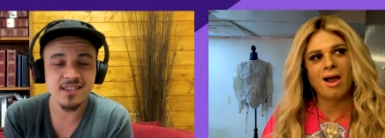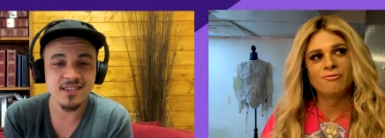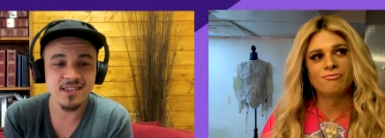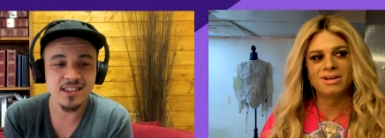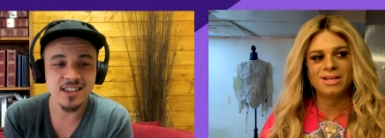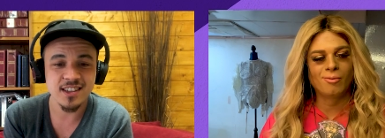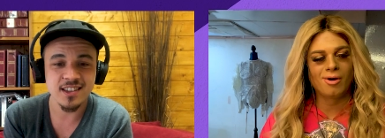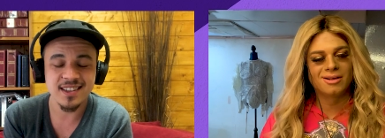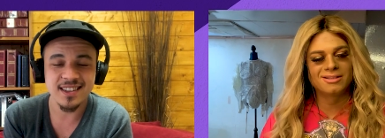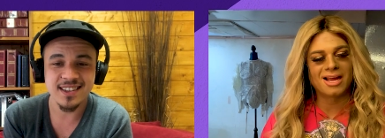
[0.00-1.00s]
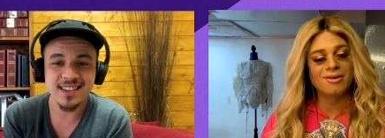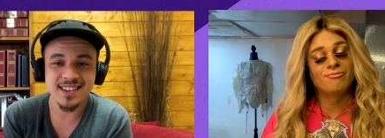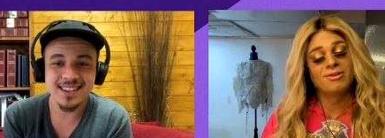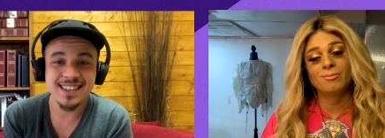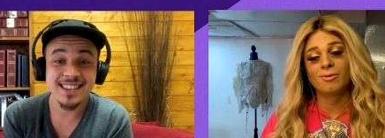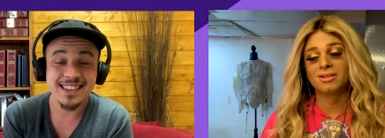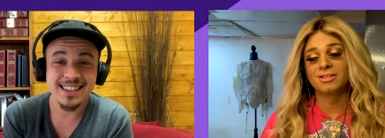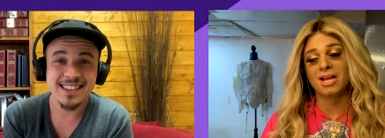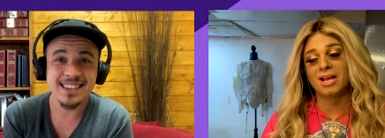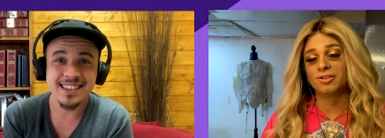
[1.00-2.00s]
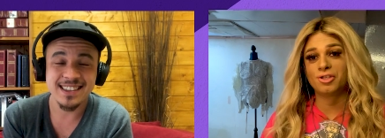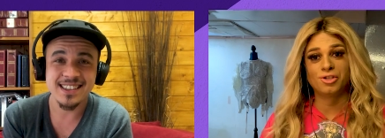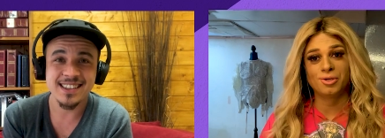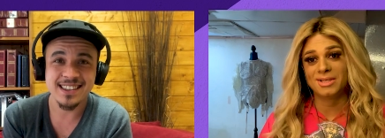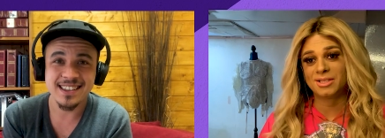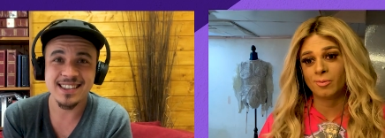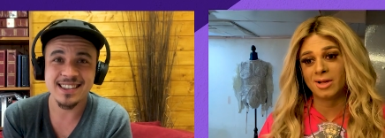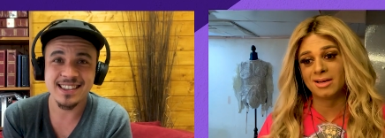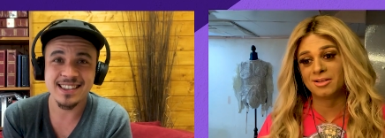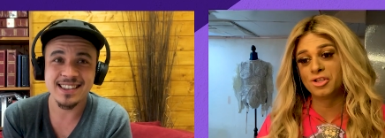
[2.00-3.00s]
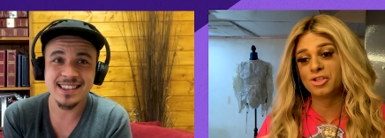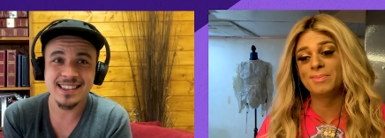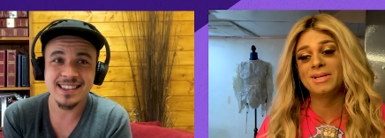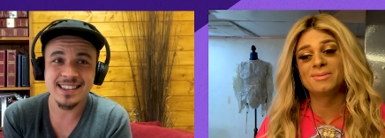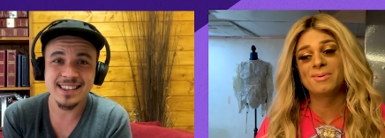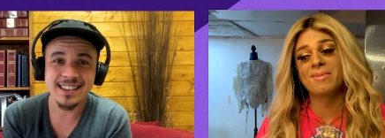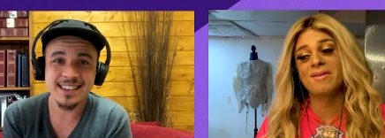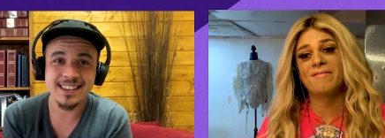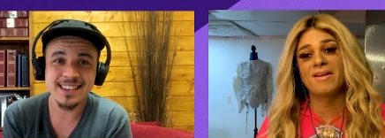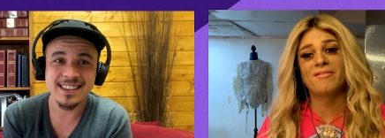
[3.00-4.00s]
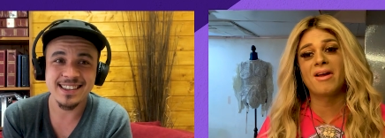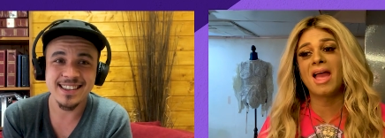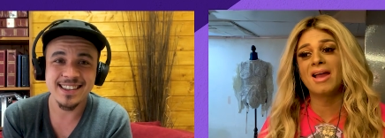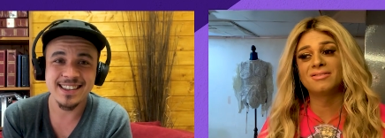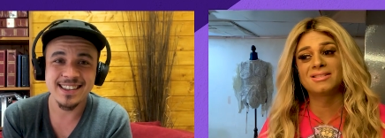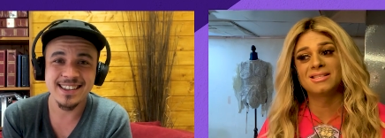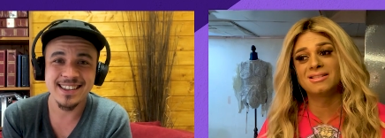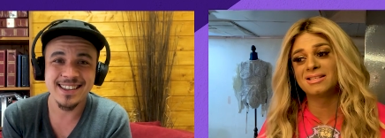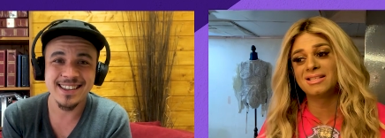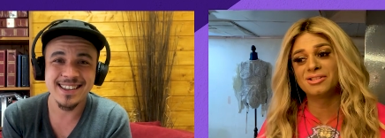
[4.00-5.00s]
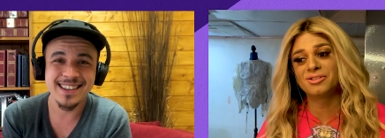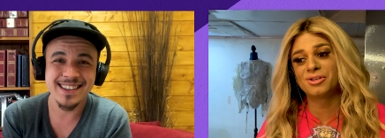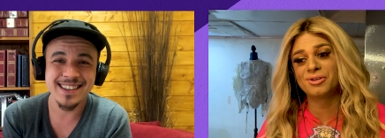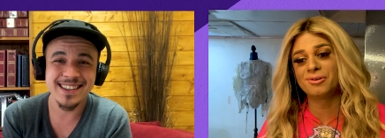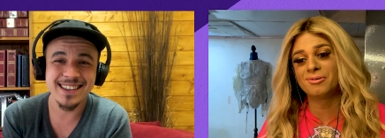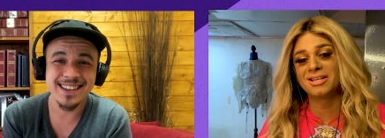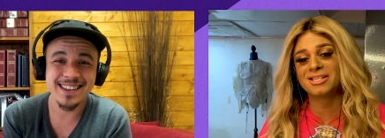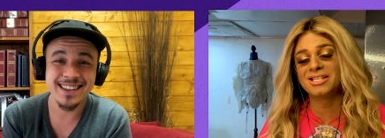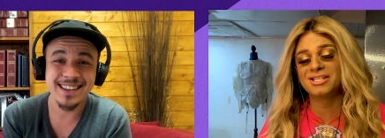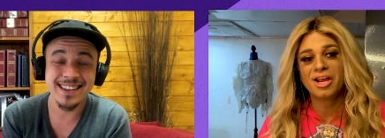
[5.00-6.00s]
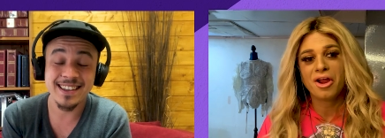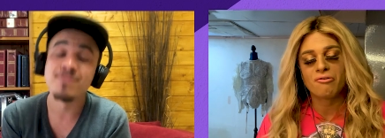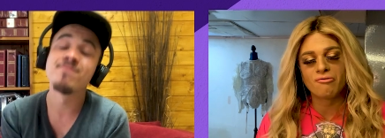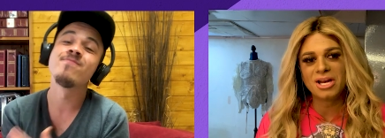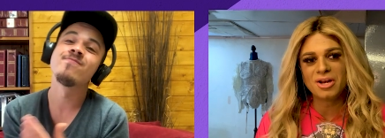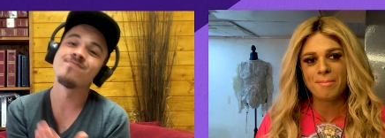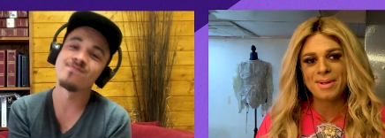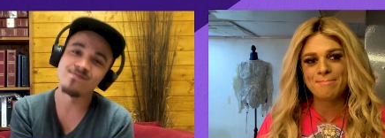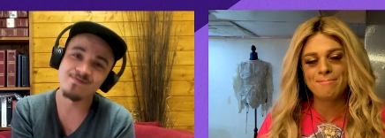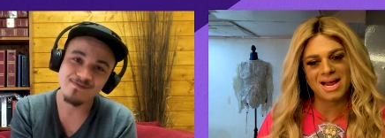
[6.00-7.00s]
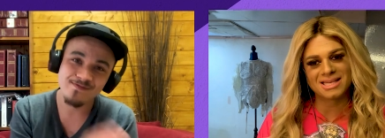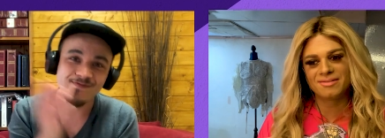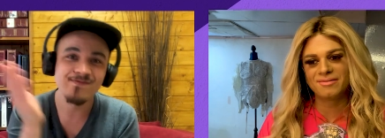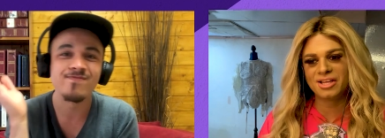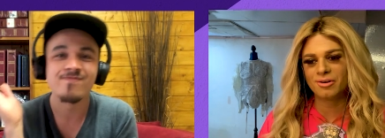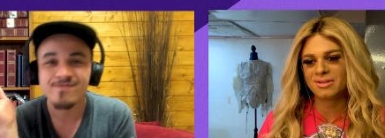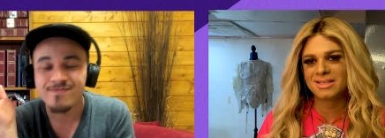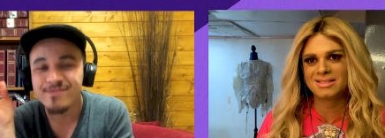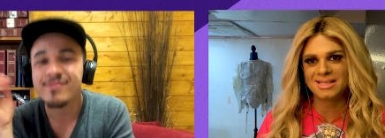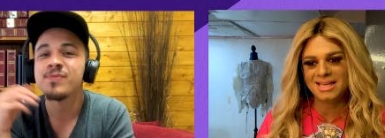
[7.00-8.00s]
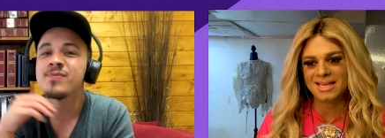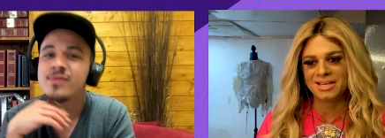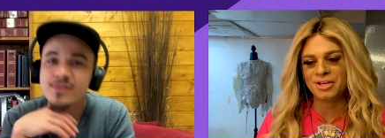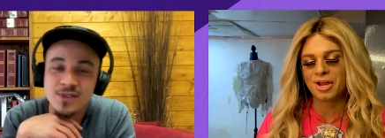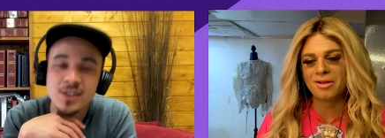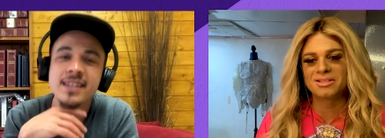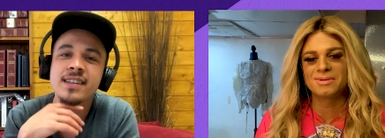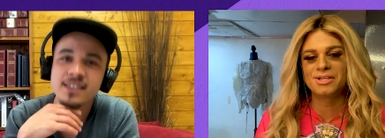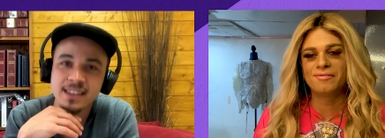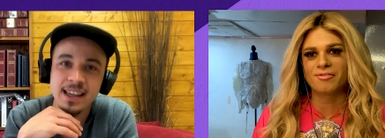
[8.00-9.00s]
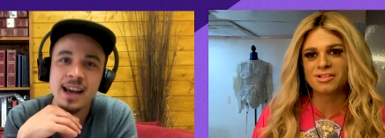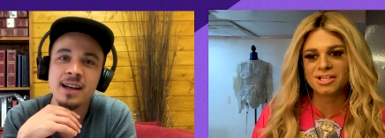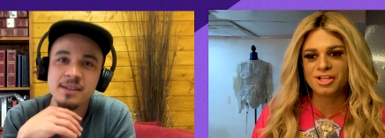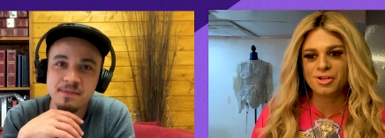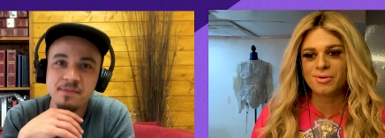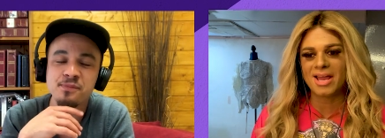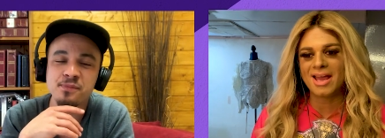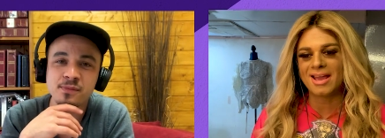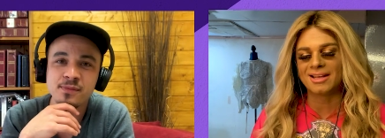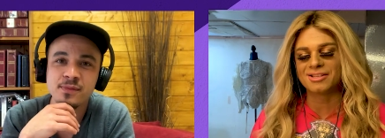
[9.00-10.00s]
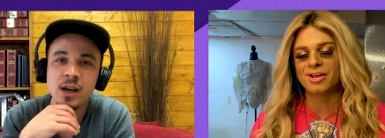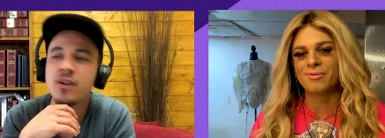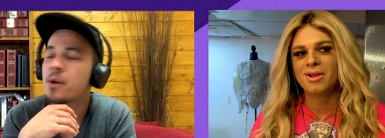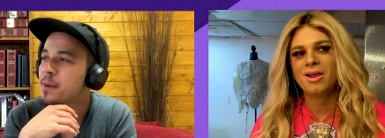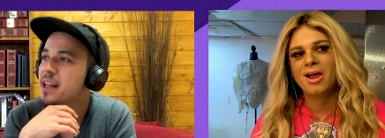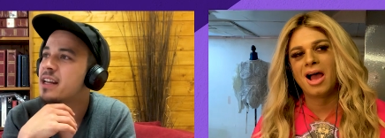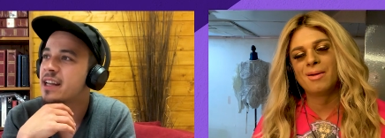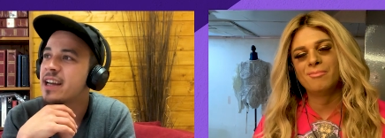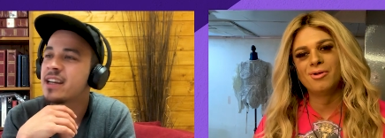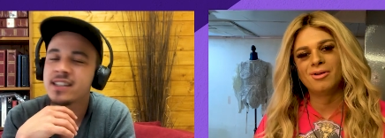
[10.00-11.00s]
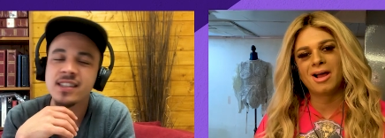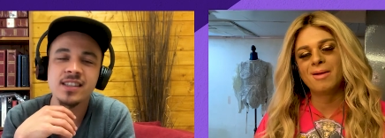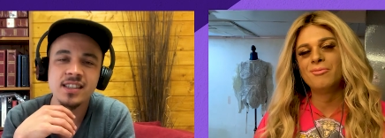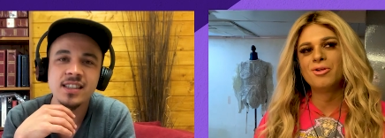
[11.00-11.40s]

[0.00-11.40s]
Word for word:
Speaker 1: I really want, I really want uh, Jujubee to win. Jujubee has been my favorite ever since season two, and she's really not been massively on the scene, you know, especially for yeah. us in the UK. So oh, completely. I'm, I'm